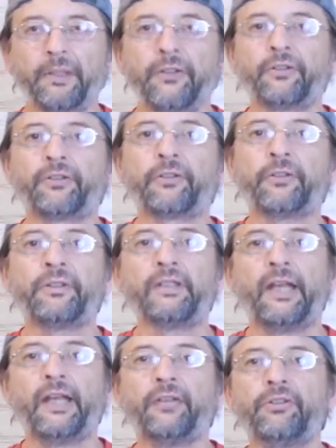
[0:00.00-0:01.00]
And there's certain
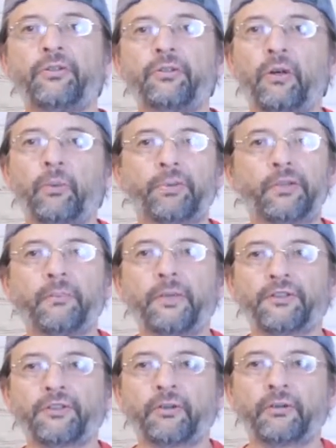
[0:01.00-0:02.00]
days, you know, pretty
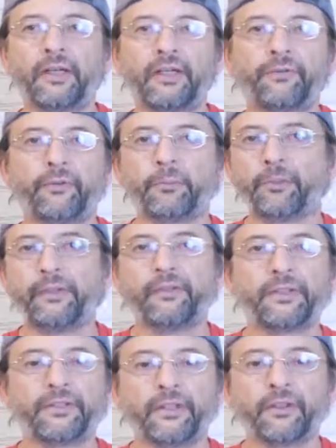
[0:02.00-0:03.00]
much already from
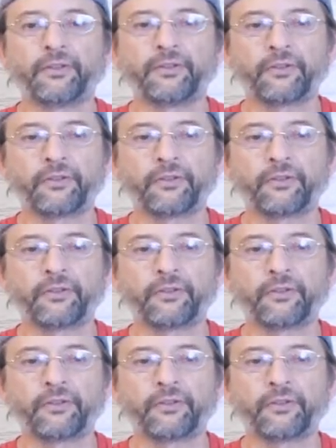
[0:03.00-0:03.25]
previous years,